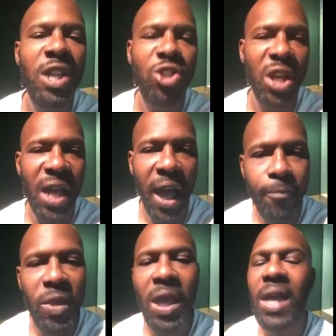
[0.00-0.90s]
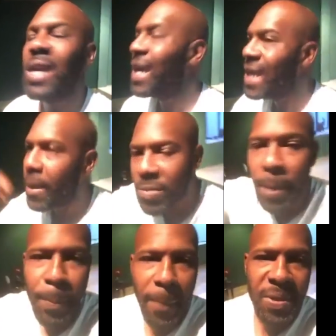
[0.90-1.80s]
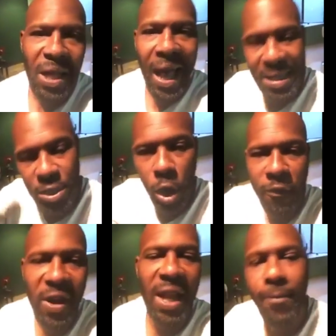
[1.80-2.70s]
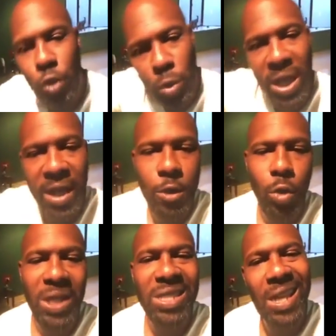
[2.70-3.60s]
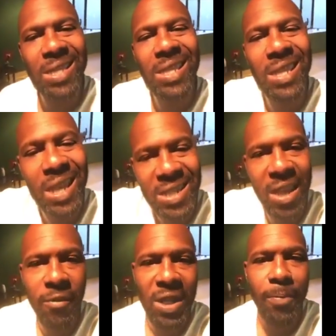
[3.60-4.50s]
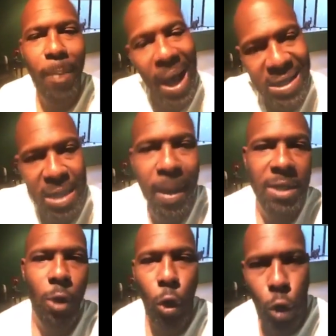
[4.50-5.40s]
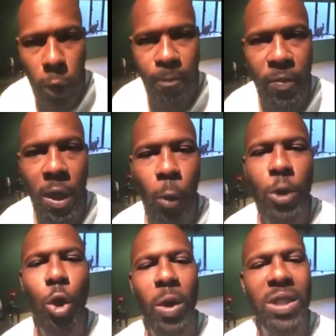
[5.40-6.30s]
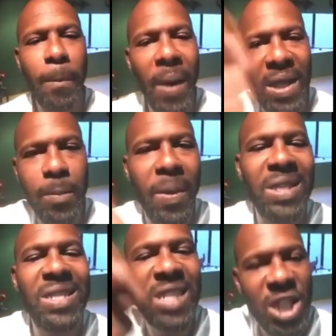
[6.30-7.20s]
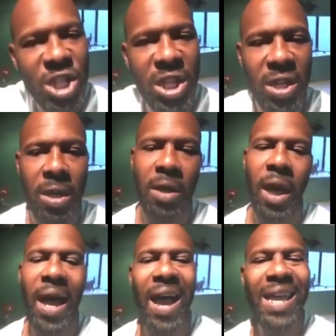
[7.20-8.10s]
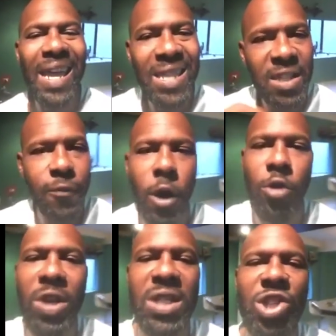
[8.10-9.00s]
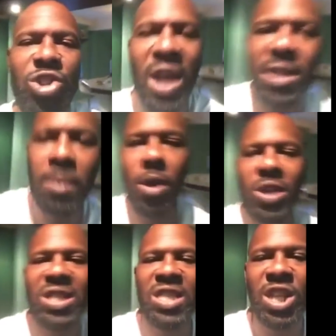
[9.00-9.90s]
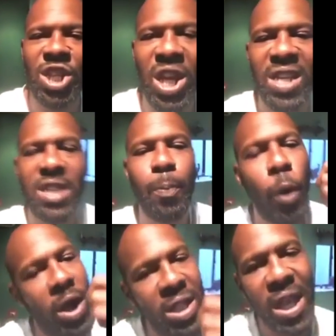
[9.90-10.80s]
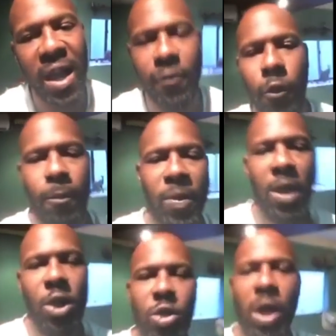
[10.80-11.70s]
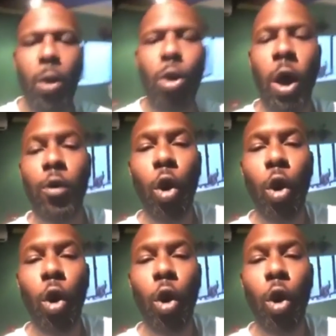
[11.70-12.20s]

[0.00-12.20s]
Trinidad, give them the pips, hats off, and let them do what they have to do and take it to the next level. Pass the battle on. We don't want to pass the playing stingy. I hate this fuckery in Trinidad and Tobago, they're stingy and they're spoiling the art form. So here we go.